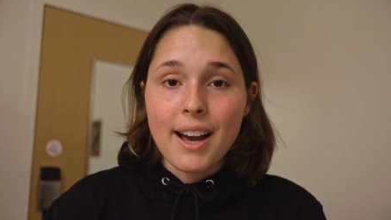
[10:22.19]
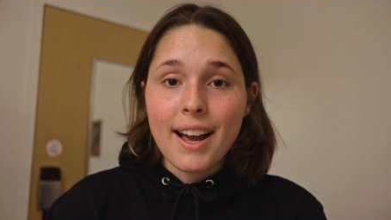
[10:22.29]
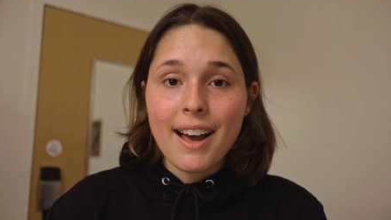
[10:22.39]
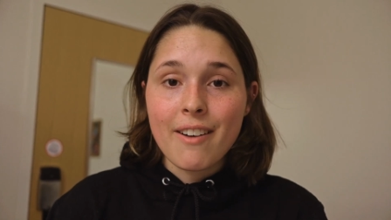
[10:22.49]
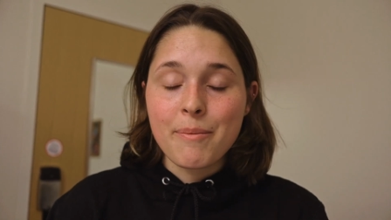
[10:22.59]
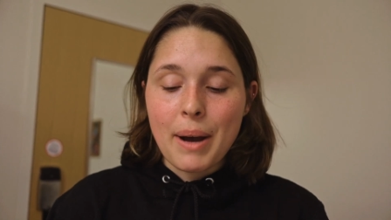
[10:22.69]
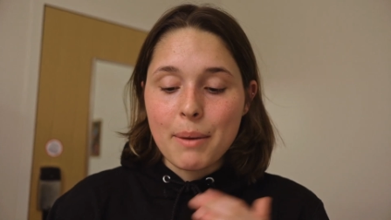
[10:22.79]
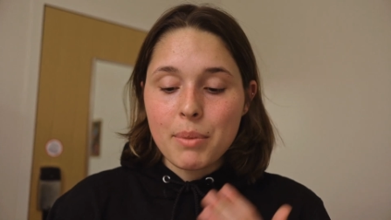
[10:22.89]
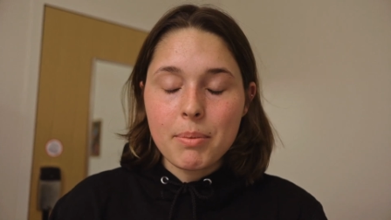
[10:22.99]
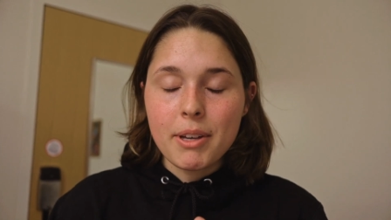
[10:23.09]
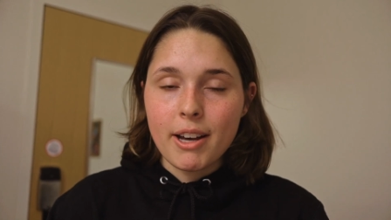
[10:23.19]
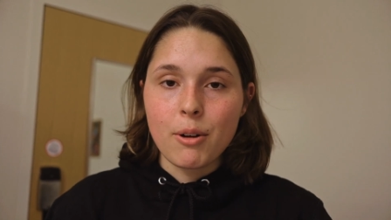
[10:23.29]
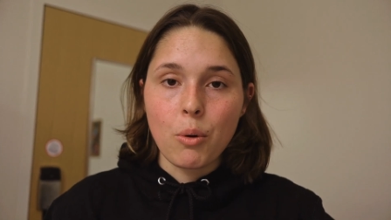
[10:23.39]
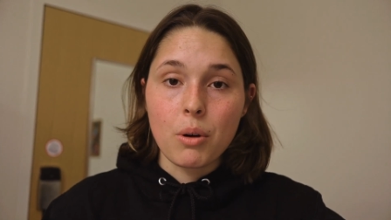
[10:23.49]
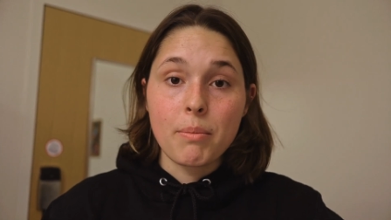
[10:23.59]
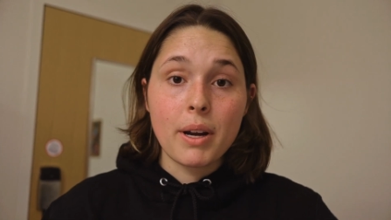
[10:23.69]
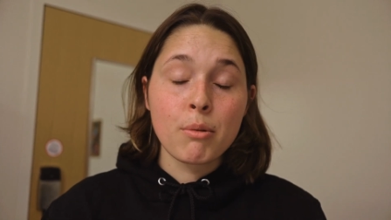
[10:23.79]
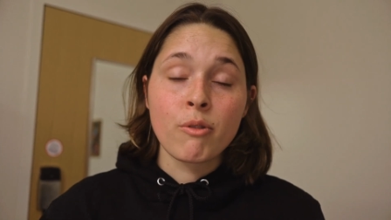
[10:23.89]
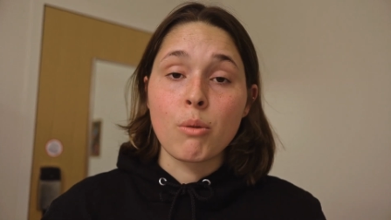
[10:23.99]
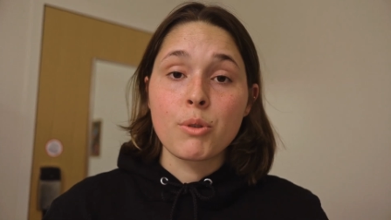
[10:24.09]
I have my B P N or Bear
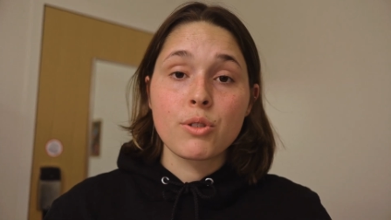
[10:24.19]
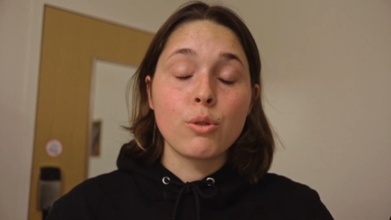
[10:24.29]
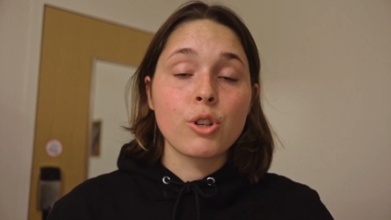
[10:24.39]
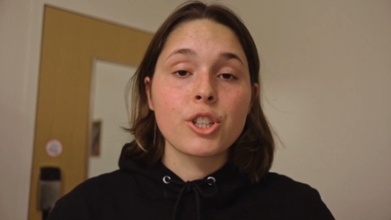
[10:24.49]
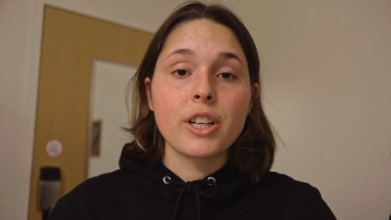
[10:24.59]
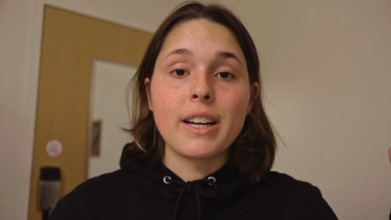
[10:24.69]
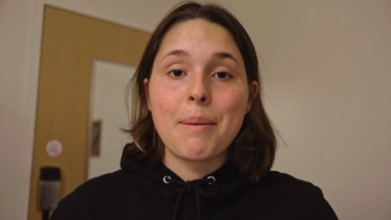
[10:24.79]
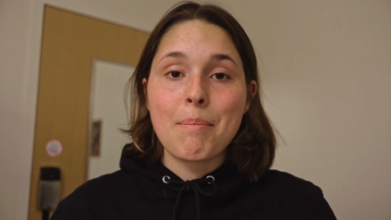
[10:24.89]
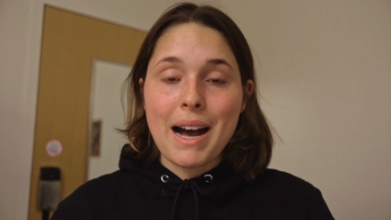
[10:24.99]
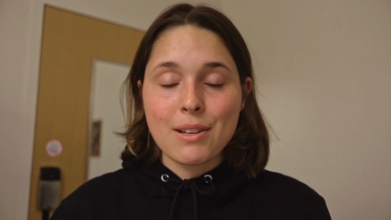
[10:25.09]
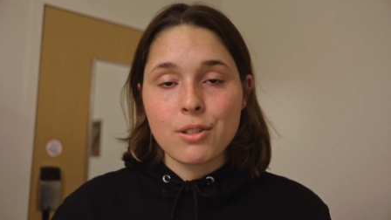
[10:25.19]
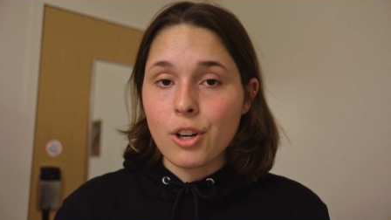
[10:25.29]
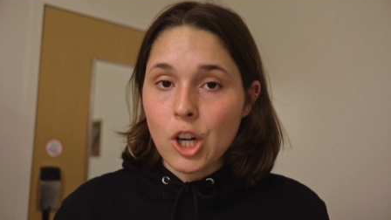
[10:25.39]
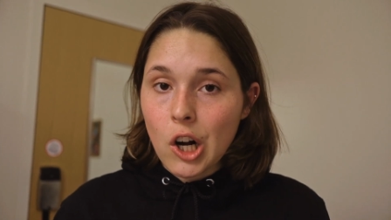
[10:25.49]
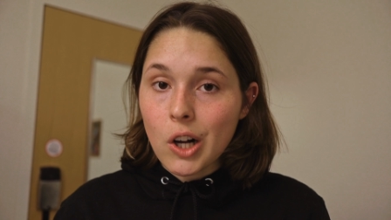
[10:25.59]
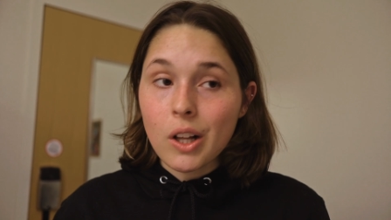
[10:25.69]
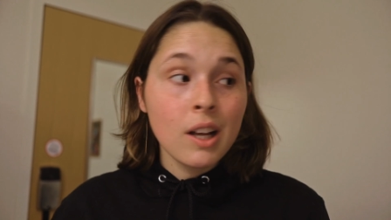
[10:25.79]
Performance Nutrition ambassador call.